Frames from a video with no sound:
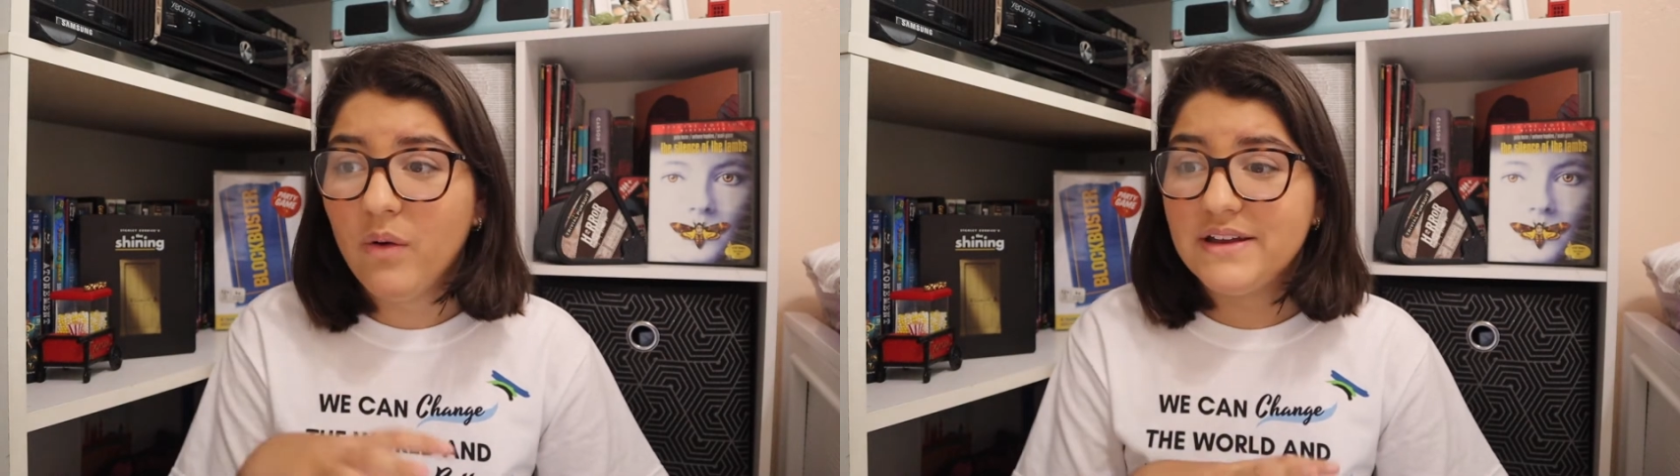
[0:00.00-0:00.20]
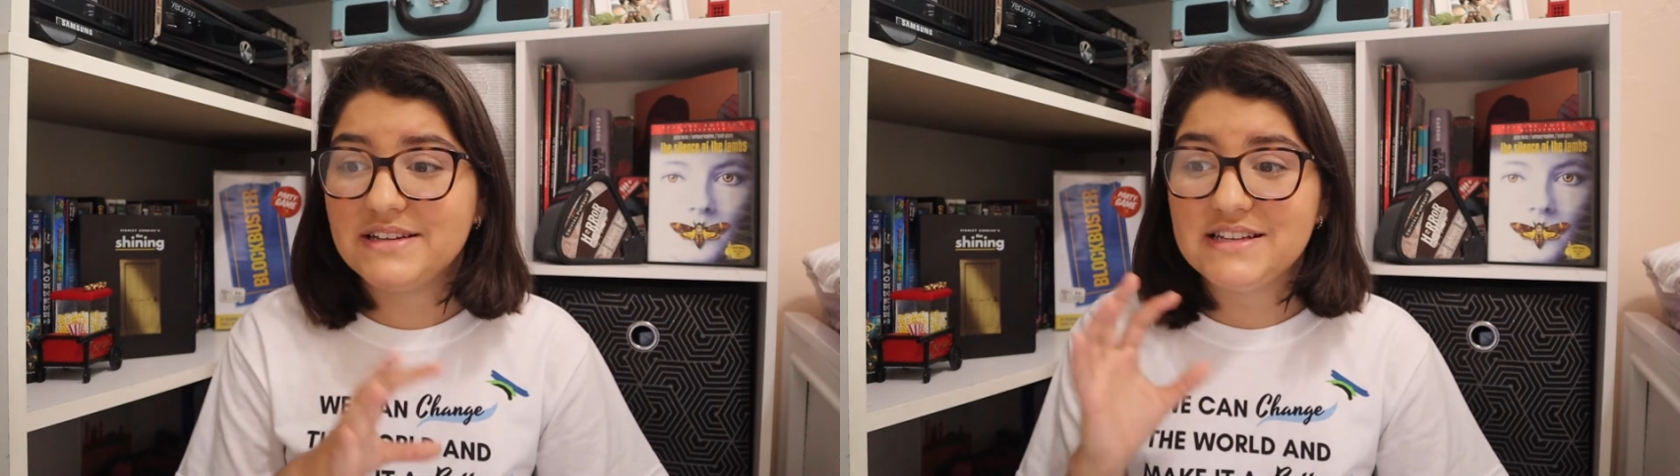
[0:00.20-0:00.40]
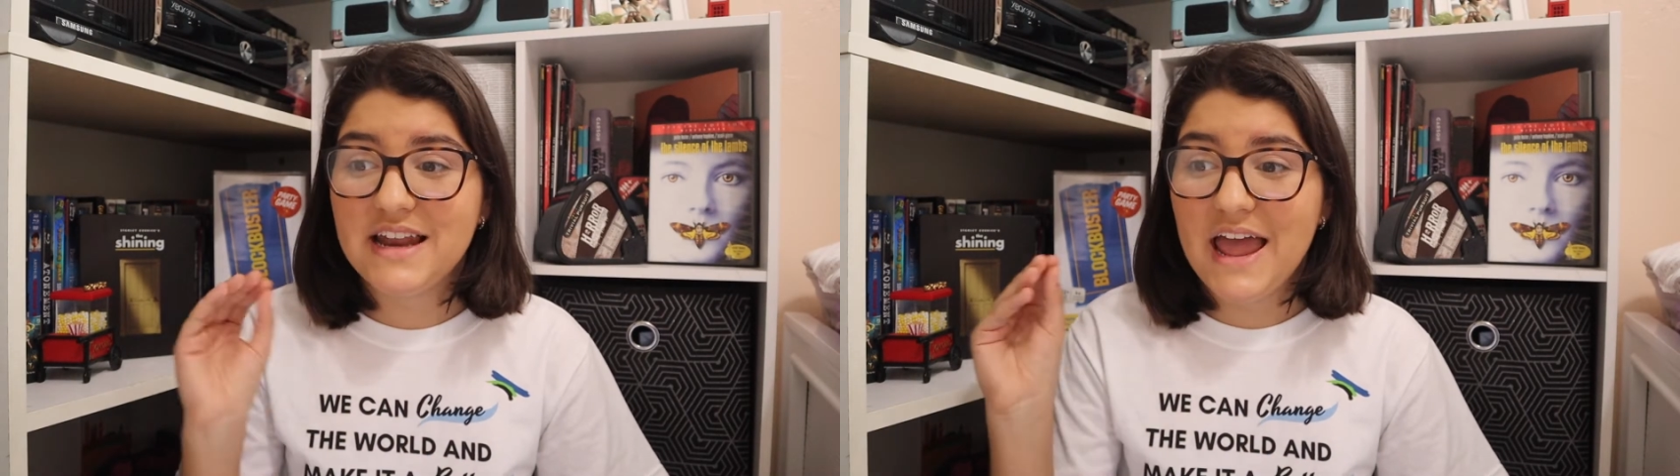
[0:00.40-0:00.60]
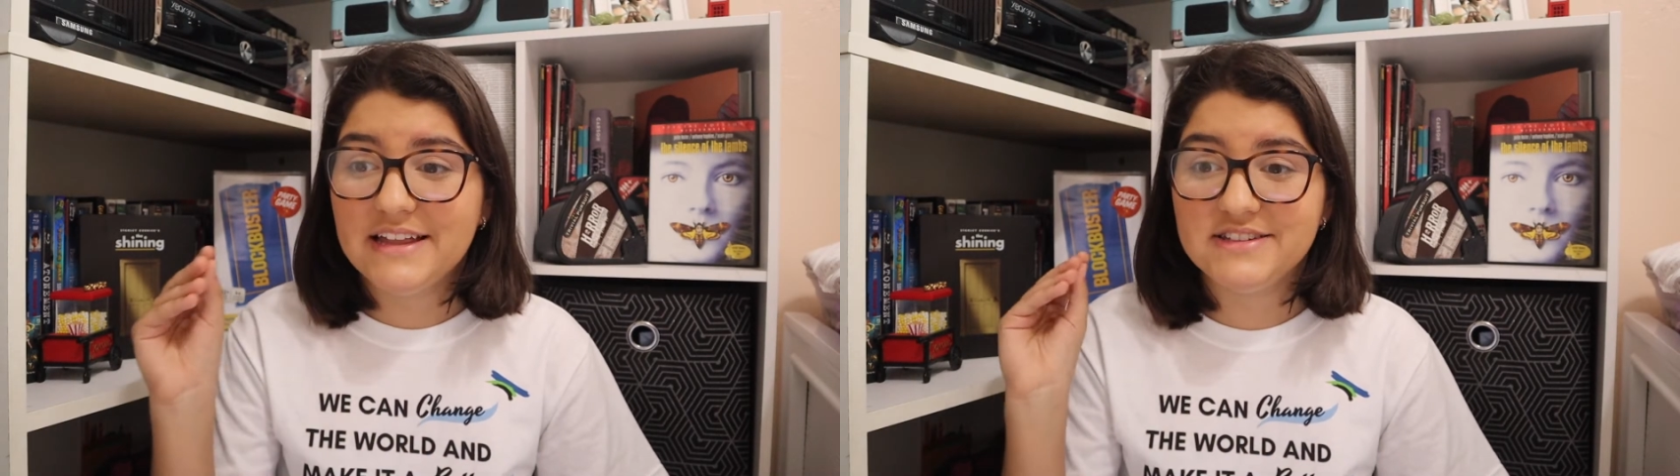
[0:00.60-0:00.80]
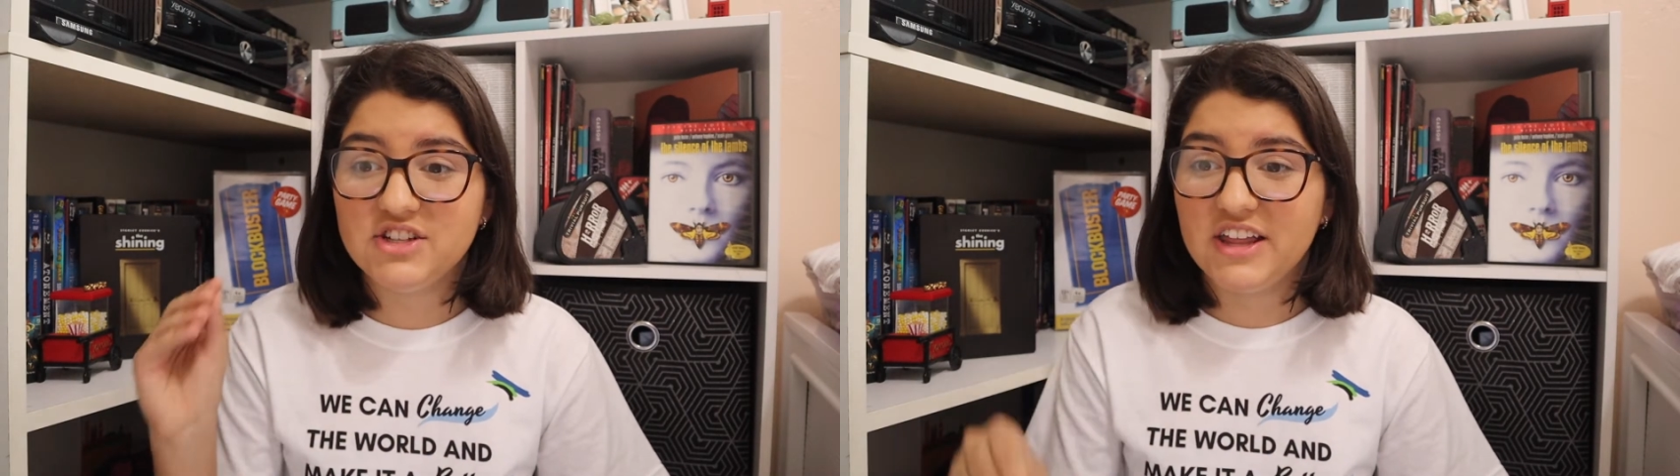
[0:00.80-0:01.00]
it doesn't
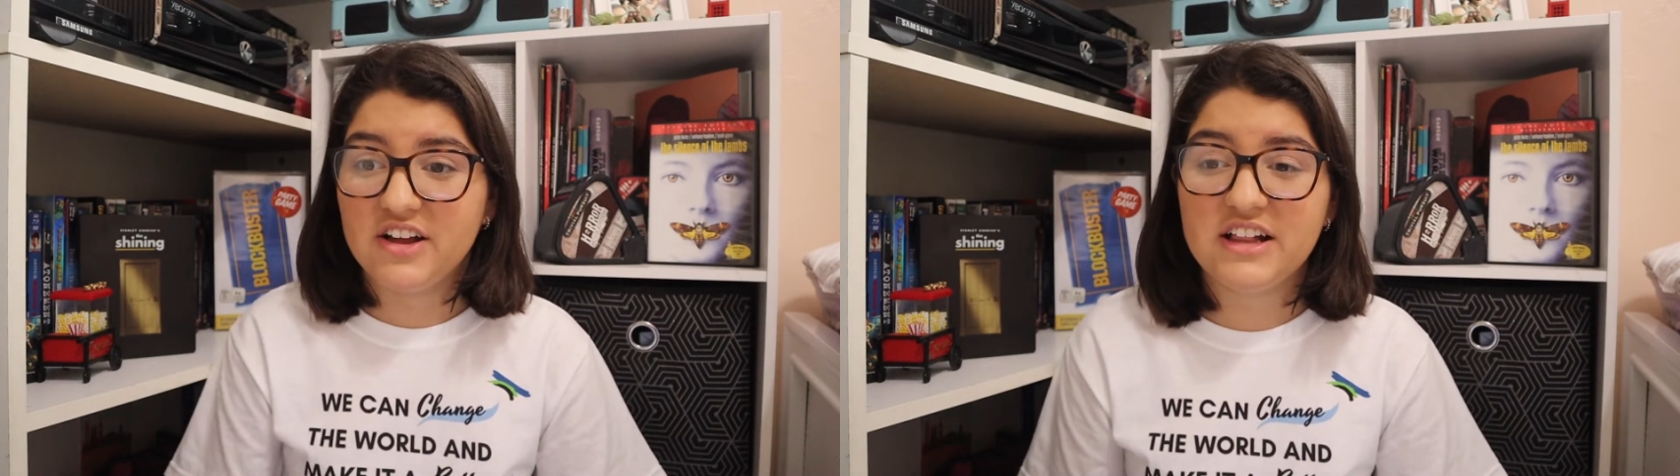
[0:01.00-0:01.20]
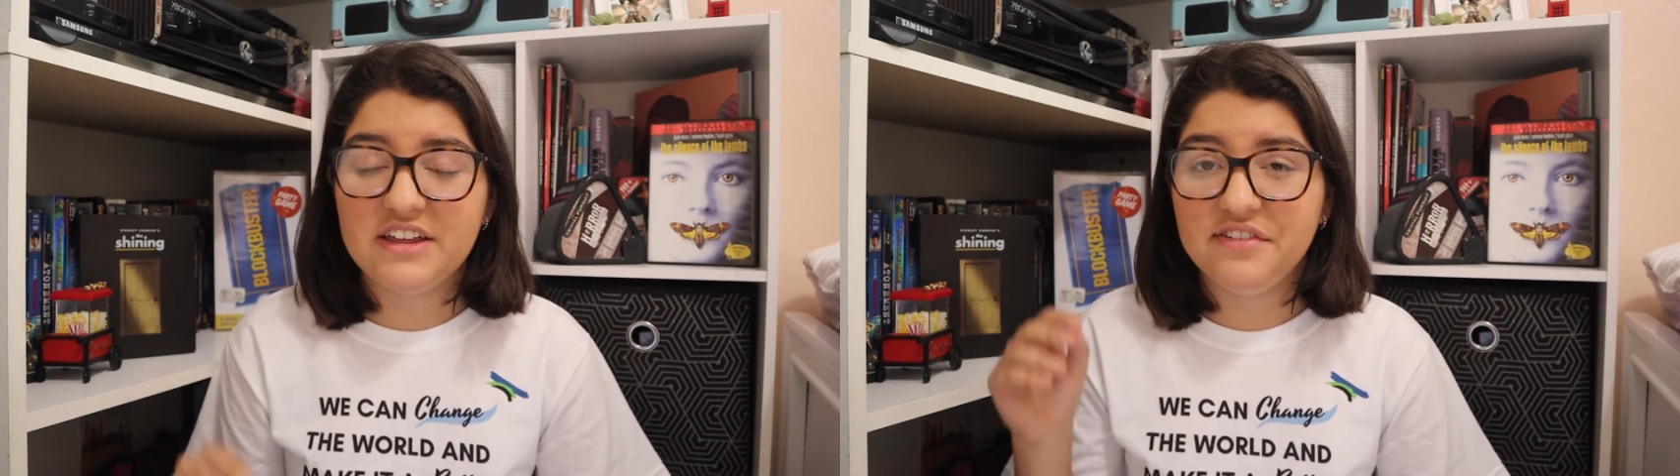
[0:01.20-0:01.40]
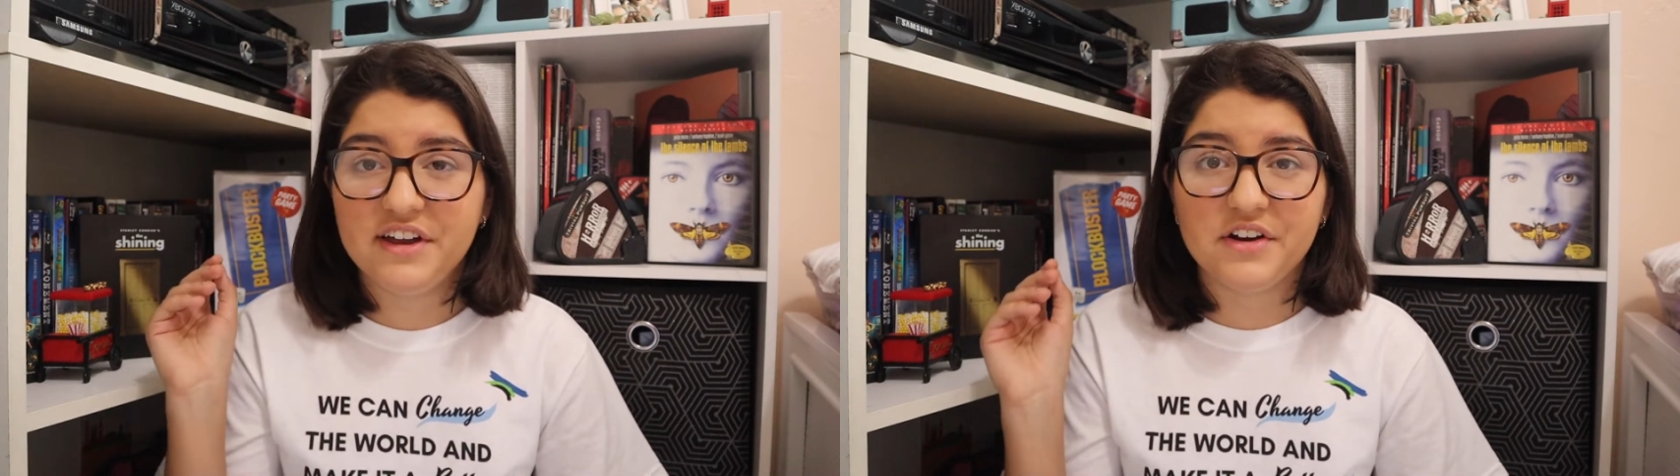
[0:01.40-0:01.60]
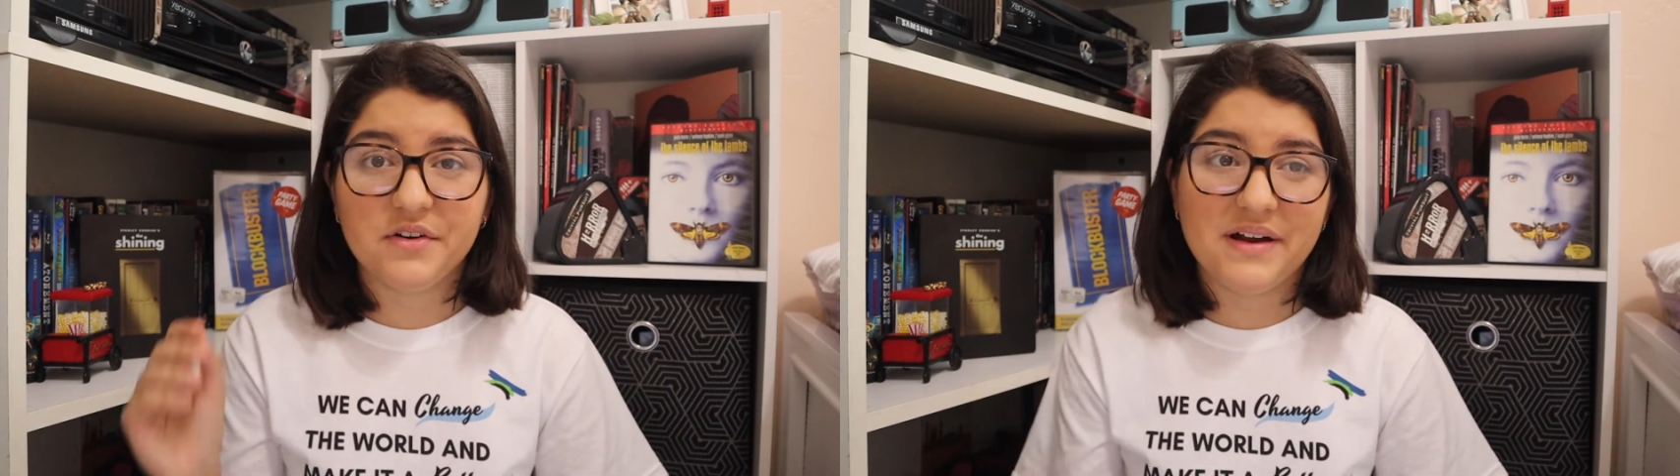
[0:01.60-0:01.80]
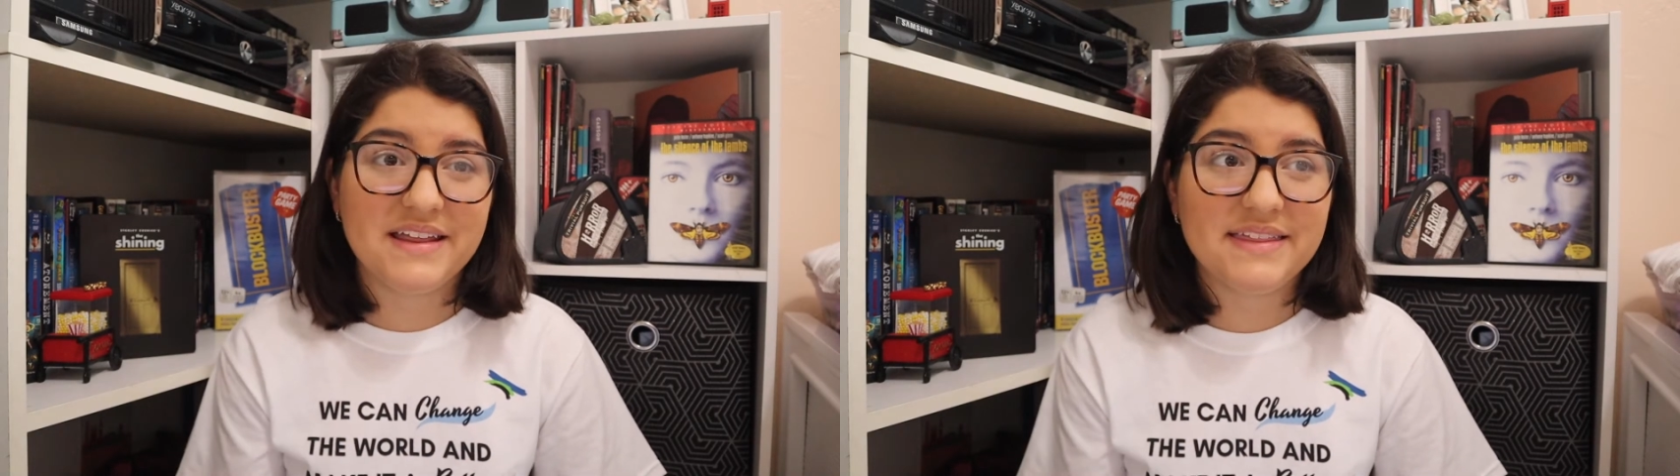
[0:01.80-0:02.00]
end in like a
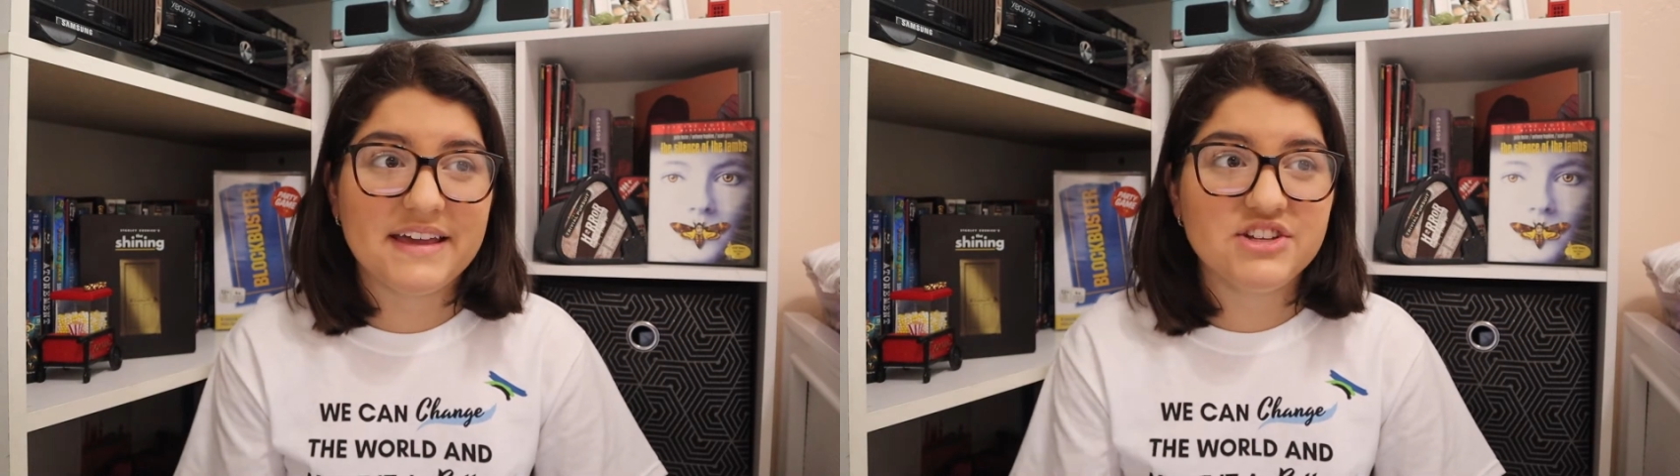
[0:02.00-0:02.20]
cliffhanger or anything,